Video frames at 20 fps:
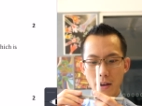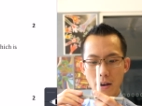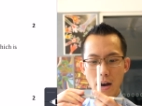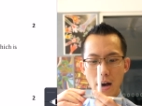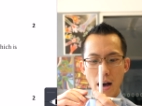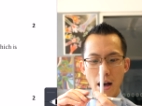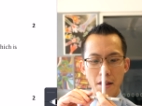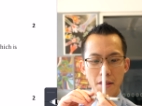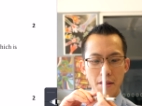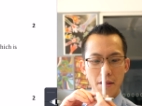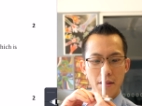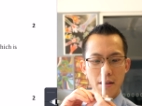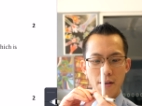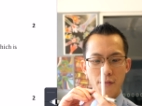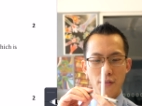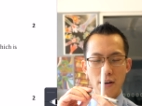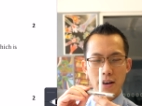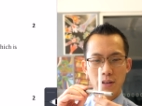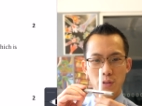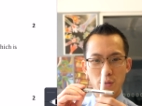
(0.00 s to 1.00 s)
Uh,
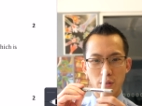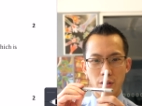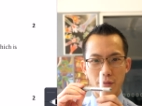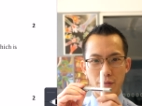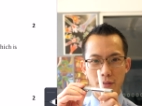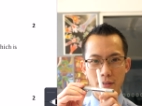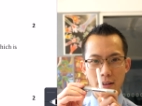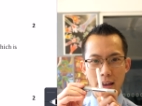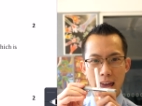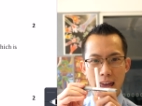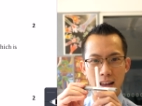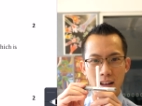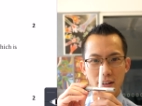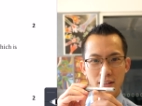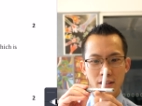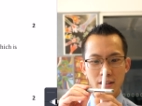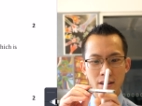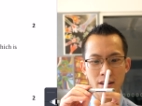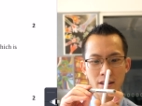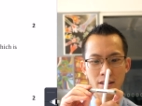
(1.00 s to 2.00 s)
if I sort of
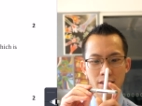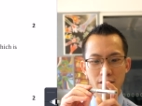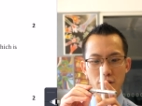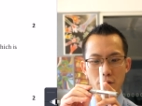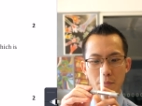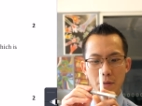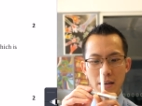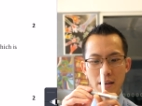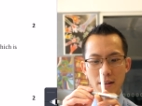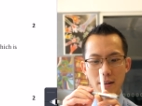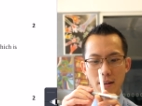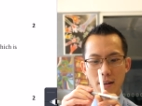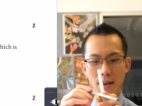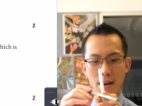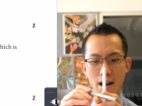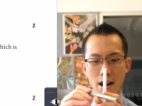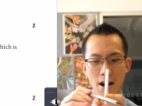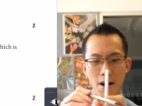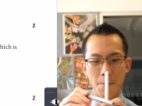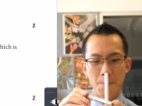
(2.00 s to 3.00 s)
angular a little bit,
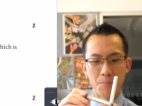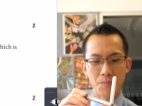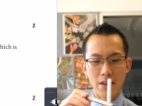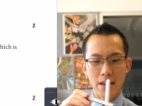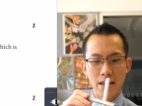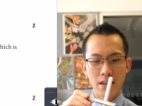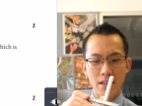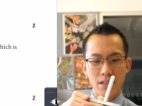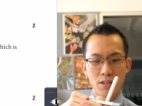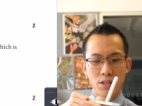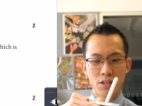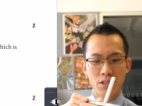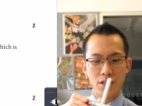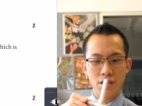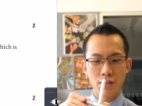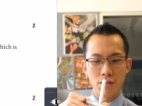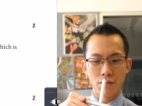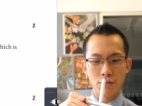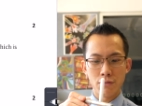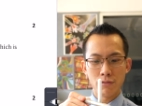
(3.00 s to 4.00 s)
um, it is
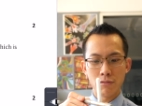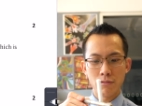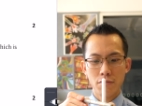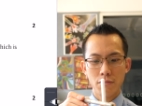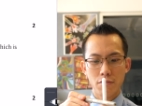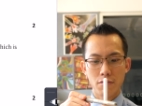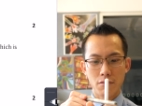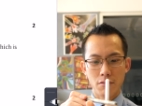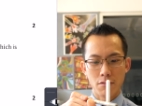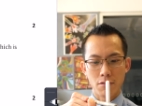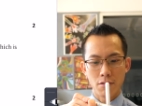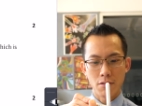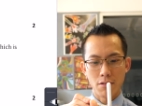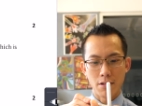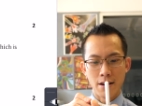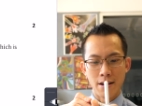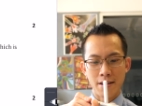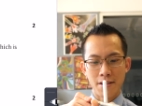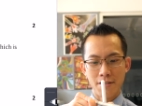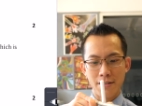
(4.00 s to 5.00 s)
still, er,
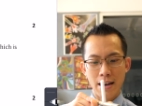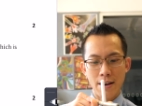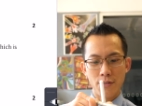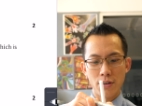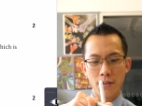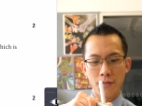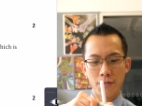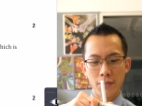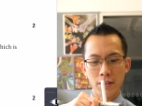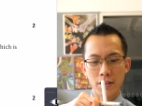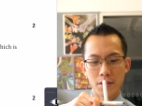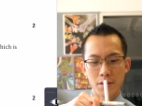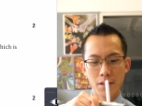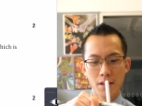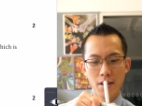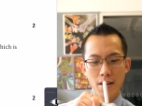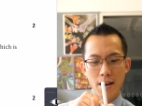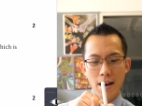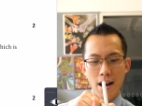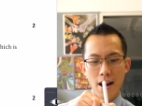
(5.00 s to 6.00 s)
I don't have enough fingers.
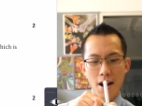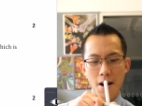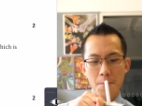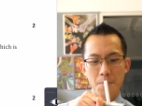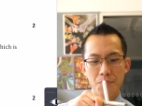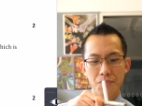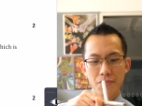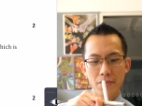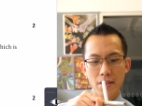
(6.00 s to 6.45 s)
Um,